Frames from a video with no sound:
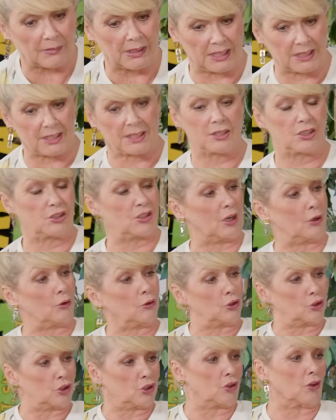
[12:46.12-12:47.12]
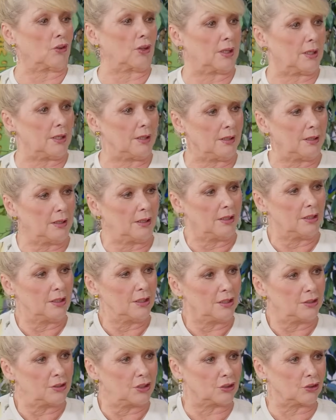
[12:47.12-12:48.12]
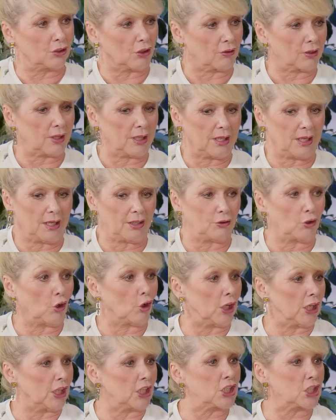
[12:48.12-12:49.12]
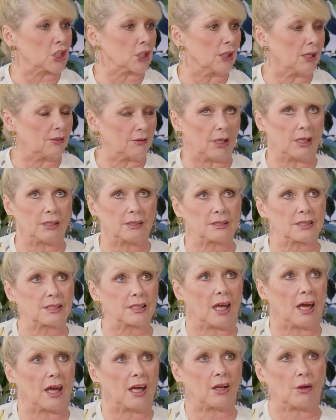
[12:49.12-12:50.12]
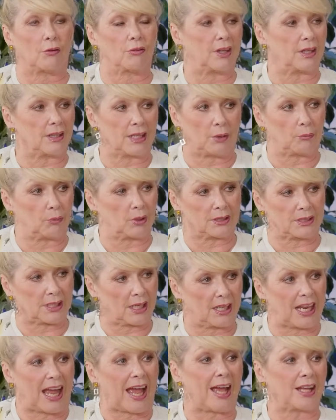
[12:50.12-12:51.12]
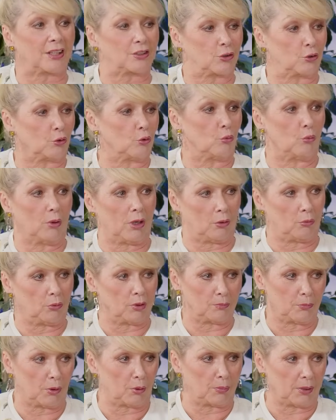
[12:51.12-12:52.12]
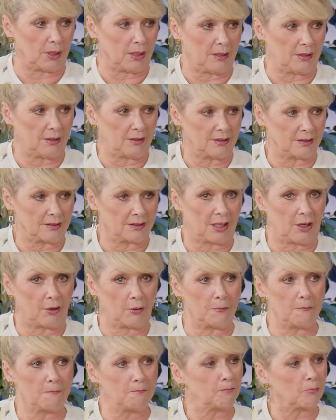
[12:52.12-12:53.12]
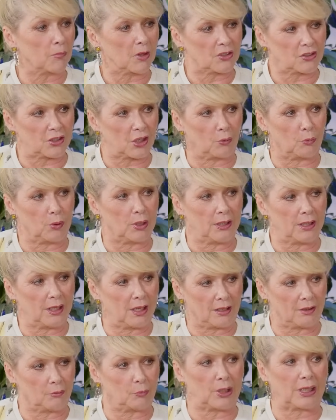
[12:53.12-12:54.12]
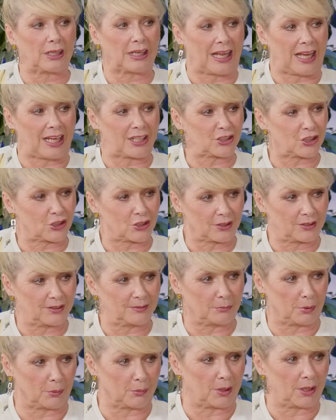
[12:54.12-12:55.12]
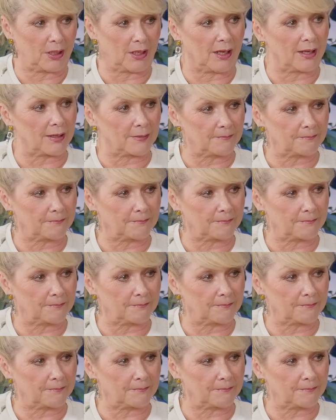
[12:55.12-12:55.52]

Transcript: listen to Cheryl because she's got the, she's got the uh, knowledge. And, uh, and I don't think that went down at all well with Bobby. So, so we, uh, we clashed, Bobby and I.